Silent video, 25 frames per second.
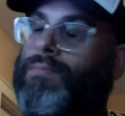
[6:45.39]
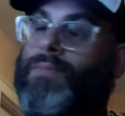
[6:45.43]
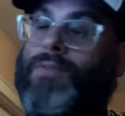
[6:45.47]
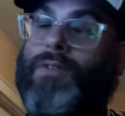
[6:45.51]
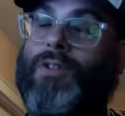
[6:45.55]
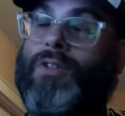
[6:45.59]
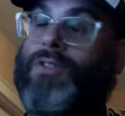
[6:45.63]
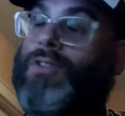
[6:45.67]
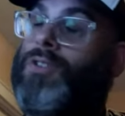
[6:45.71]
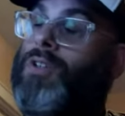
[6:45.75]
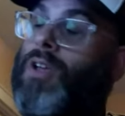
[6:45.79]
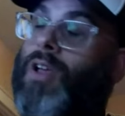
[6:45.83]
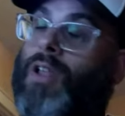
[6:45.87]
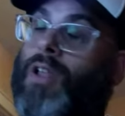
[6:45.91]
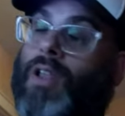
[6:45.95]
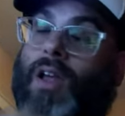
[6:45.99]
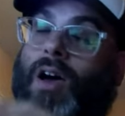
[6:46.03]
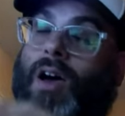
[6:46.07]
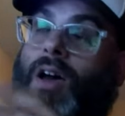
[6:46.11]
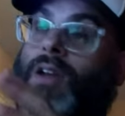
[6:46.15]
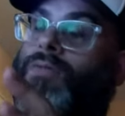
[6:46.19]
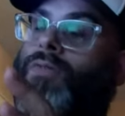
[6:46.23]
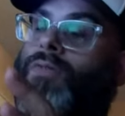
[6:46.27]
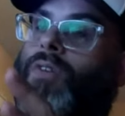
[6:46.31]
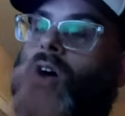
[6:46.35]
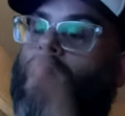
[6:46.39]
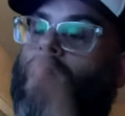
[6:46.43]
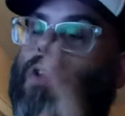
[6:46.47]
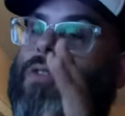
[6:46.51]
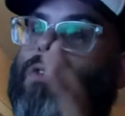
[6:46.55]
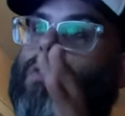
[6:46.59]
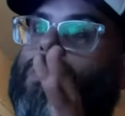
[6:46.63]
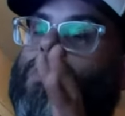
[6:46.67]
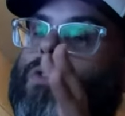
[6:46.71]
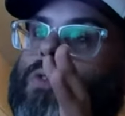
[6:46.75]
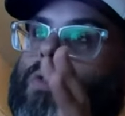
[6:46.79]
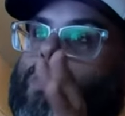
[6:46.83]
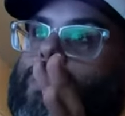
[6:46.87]
There's a lot of
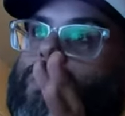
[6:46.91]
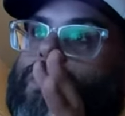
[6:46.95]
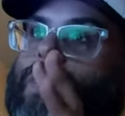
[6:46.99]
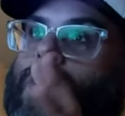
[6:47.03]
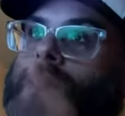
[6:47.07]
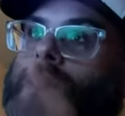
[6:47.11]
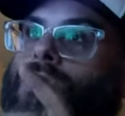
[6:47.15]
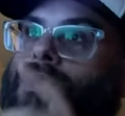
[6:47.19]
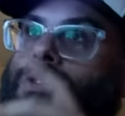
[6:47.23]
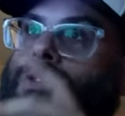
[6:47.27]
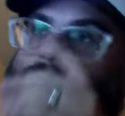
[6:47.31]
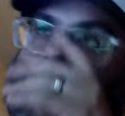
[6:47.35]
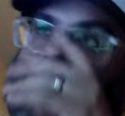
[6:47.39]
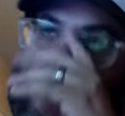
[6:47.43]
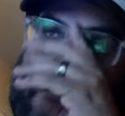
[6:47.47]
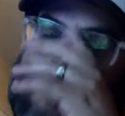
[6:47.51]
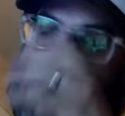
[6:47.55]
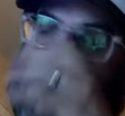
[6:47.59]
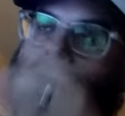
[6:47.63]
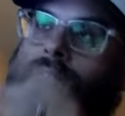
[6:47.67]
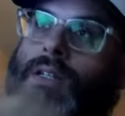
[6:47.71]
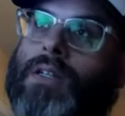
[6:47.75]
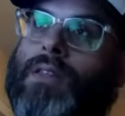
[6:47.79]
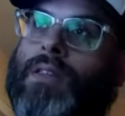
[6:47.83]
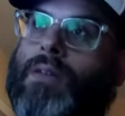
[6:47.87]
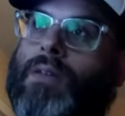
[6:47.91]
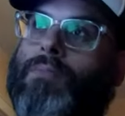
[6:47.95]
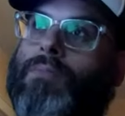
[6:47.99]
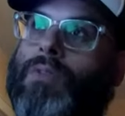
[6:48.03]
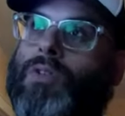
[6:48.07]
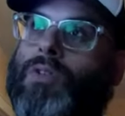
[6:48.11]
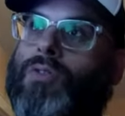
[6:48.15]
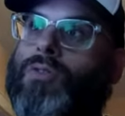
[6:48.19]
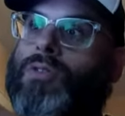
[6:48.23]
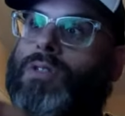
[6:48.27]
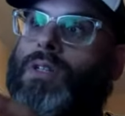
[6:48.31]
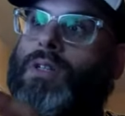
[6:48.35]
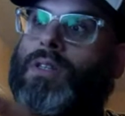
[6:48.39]
other cool features. I see them
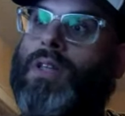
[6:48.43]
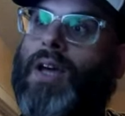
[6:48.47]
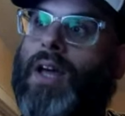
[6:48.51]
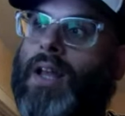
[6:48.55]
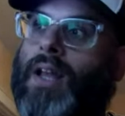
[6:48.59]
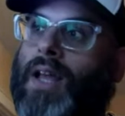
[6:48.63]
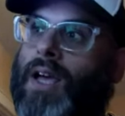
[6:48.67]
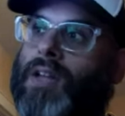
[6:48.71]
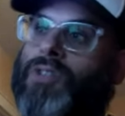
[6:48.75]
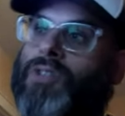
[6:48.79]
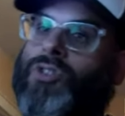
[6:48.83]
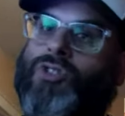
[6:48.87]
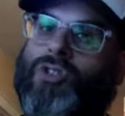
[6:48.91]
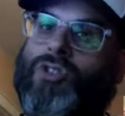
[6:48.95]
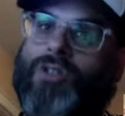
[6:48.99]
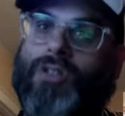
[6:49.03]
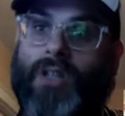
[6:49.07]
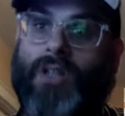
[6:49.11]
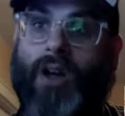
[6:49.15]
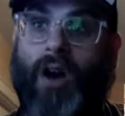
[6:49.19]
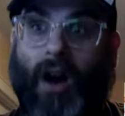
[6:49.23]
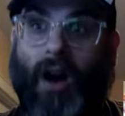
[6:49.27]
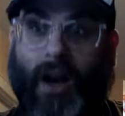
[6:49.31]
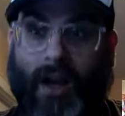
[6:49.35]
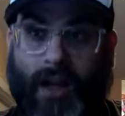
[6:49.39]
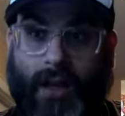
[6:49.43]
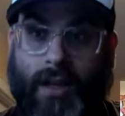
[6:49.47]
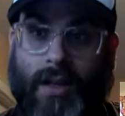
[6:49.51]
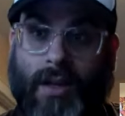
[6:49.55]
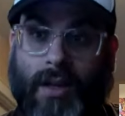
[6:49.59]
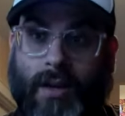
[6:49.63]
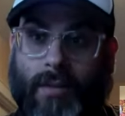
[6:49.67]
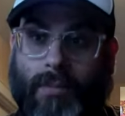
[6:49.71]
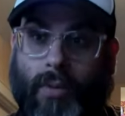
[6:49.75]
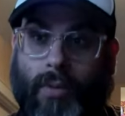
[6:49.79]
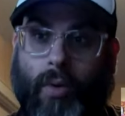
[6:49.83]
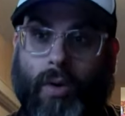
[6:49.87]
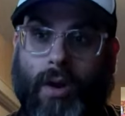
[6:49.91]
using that extra dock
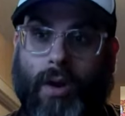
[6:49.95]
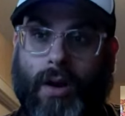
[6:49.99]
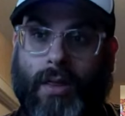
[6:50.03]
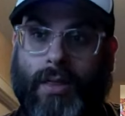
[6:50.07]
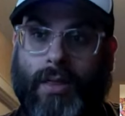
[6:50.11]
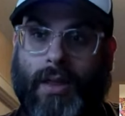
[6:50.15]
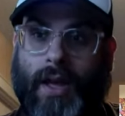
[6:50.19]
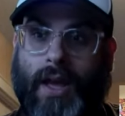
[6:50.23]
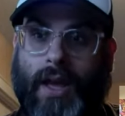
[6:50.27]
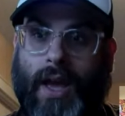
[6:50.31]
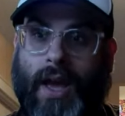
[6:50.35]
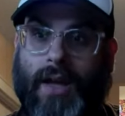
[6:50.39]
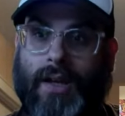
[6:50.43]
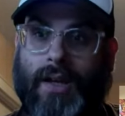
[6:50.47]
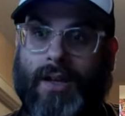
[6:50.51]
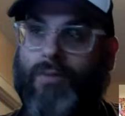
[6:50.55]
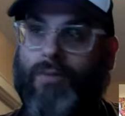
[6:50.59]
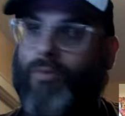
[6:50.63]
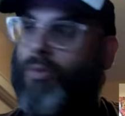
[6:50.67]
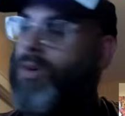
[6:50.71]
port they added,